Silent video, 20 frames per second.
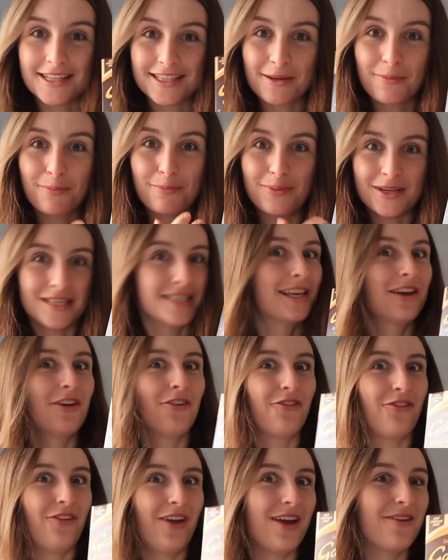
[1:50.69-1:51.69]
It's a
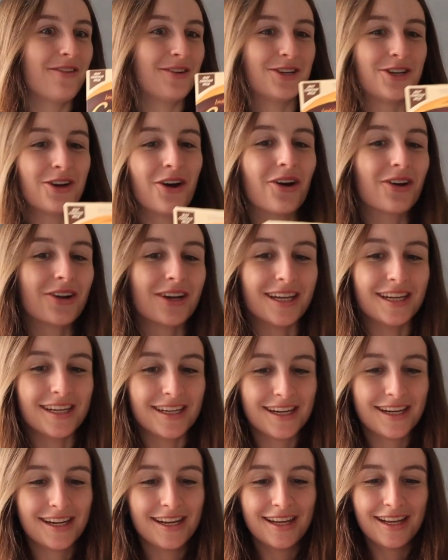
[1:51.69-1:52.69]
biscuit flavored
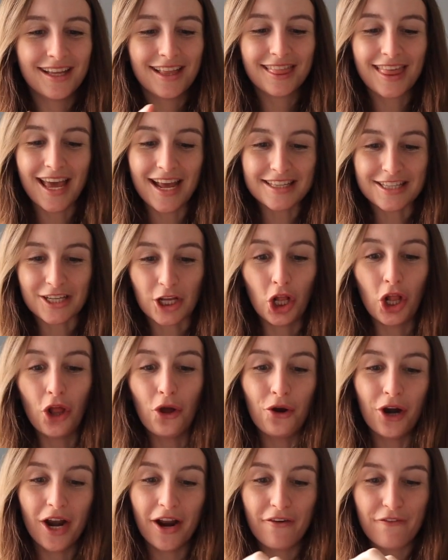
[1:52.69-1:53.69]
chocolate that's
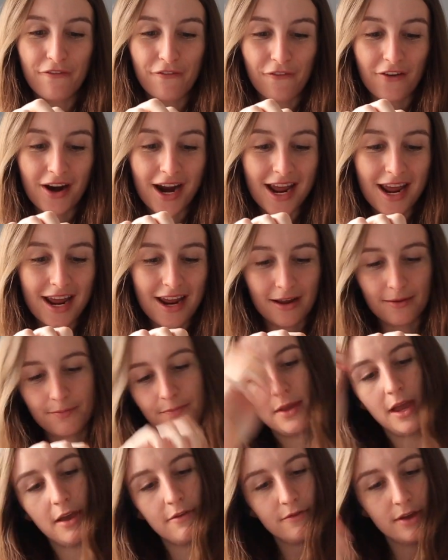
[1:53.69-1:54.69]
gluten-free
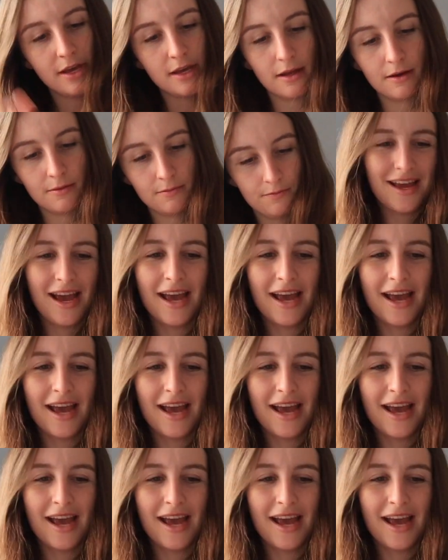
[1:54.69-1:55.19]
and vegan.